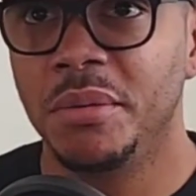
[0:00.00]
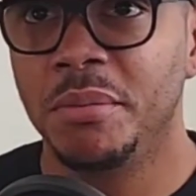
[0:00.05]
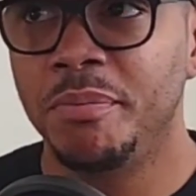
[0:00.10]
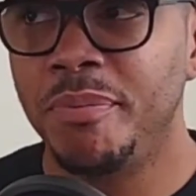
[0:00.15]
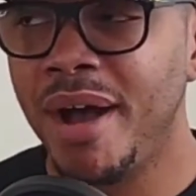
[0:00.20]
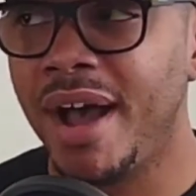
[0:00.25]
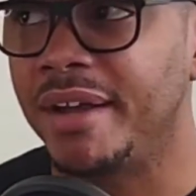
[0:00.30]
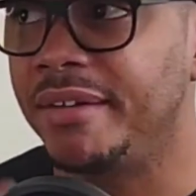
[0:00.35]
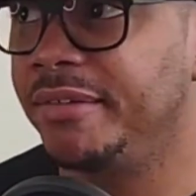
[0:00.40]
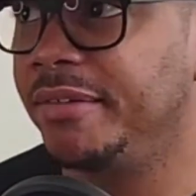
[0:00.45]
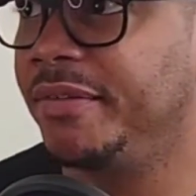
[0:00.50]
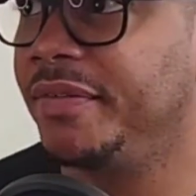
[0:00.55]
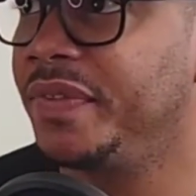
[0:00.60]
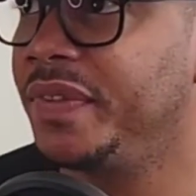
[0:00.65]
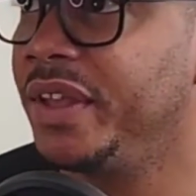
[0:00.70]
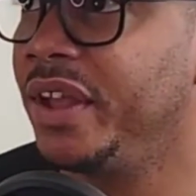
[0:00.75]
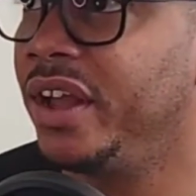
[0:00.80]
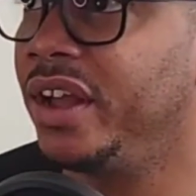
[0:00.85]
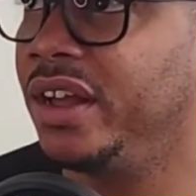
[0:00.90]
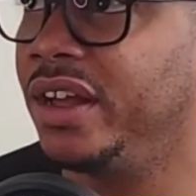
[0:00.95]
But
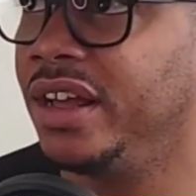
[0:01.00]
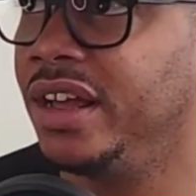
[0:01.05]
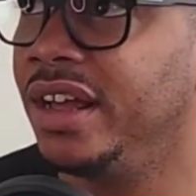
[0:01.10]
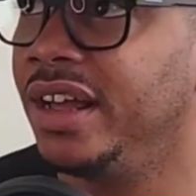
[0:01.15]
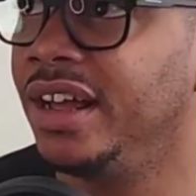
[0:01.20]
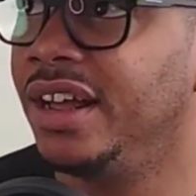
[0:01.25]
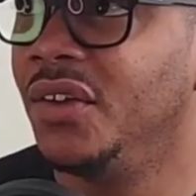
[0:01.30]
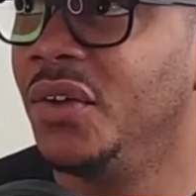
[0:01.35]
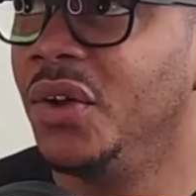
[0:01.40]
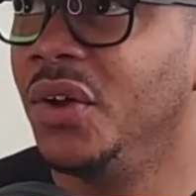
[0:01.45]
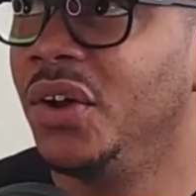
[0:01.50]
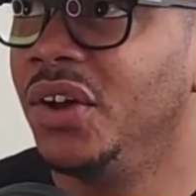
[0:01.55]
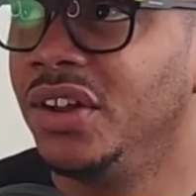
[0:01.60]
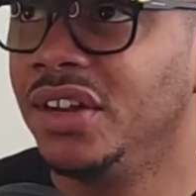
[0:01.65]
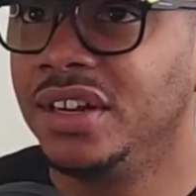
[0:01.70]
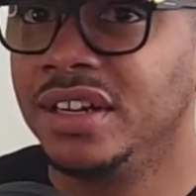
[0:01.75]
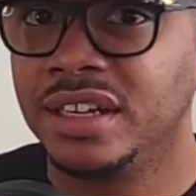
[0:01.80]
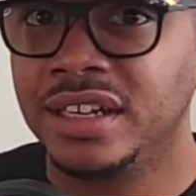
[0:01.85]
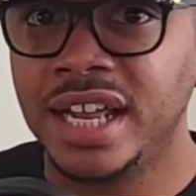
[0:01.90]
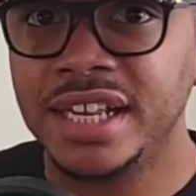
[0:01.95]

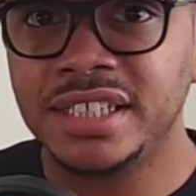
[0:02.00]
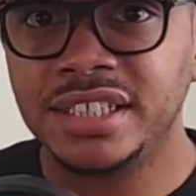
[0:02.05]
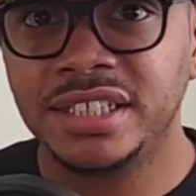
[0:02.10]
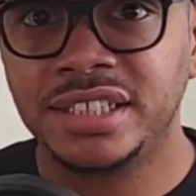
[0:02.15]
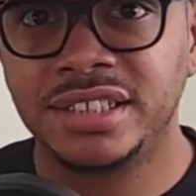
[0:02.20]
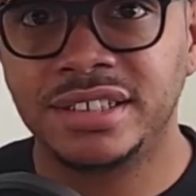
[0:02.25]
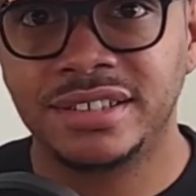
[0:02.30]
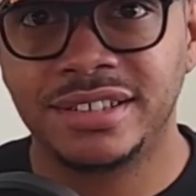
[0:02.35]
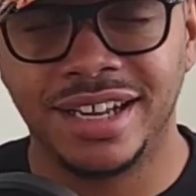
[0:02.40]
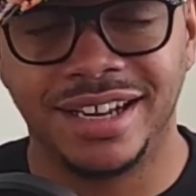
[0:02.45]
let's